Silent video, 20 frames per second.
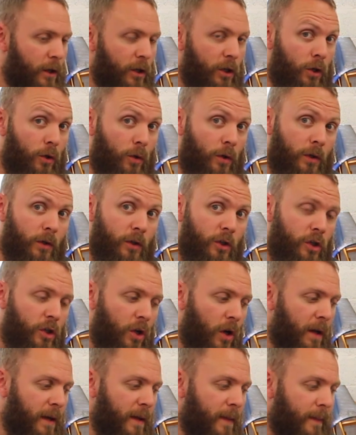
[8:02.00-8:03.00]
you can
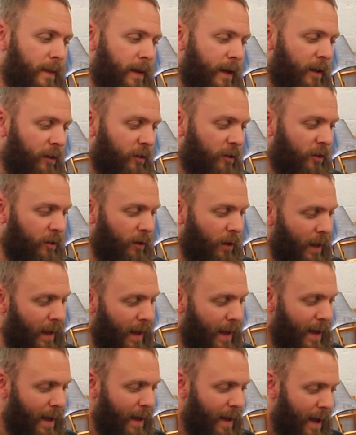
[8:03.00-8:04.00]
shine this
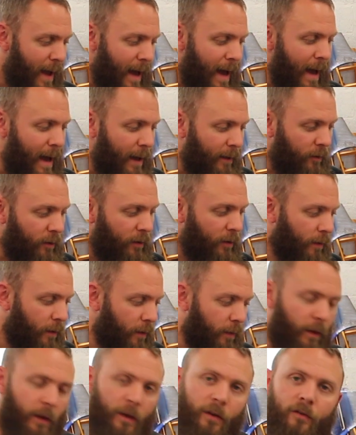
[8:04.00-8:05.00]
at
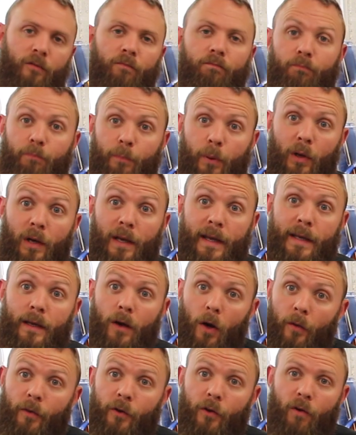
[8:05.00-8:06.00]
the pulley
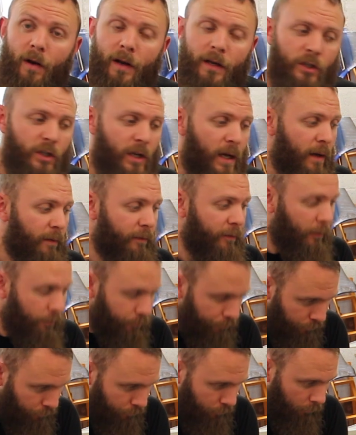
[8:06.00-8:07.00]
on the crankshaft,
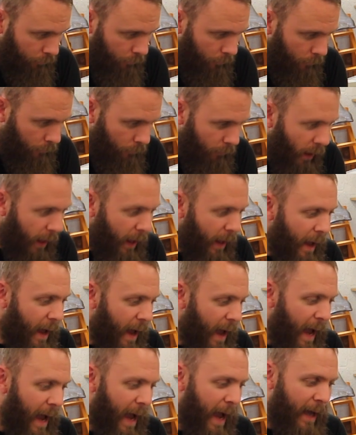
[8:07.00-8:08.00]

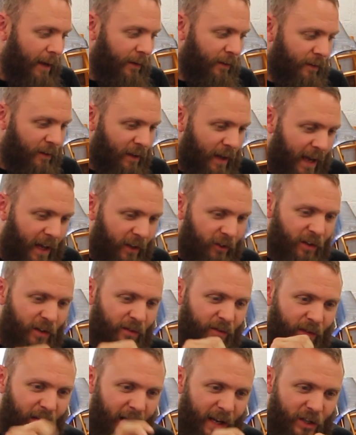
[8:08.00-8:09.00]
and as
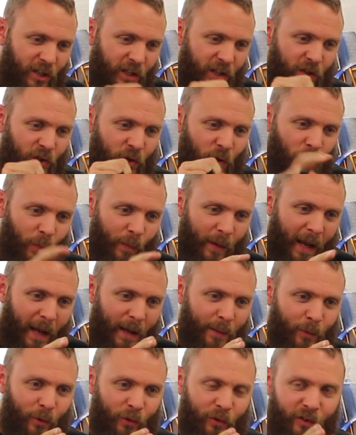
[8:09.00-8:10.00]
it flashes you'll be
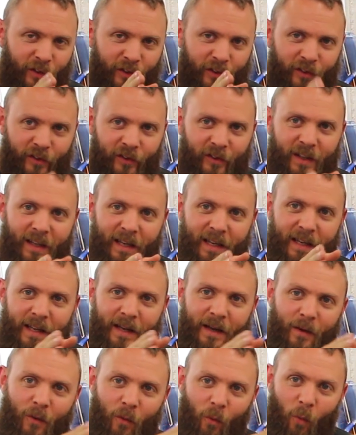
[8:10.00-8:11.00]
able to
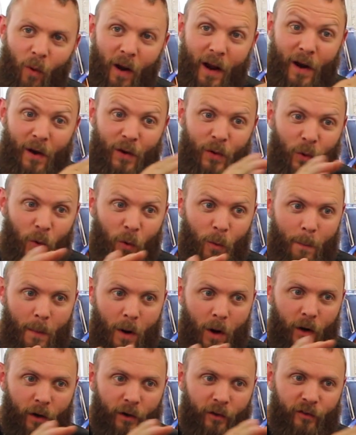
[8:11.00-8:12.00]
see where your
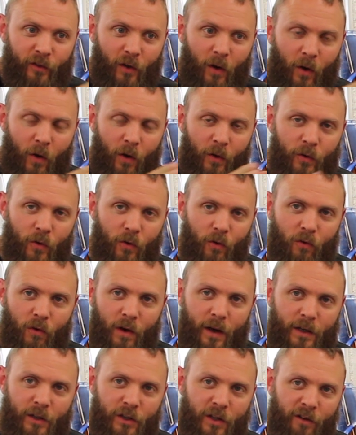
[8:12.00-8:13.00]
marks are on your
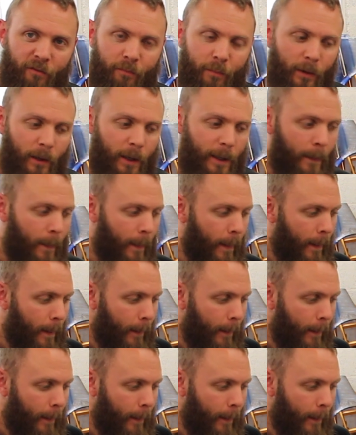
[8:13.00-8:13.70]
crankshaft pulley.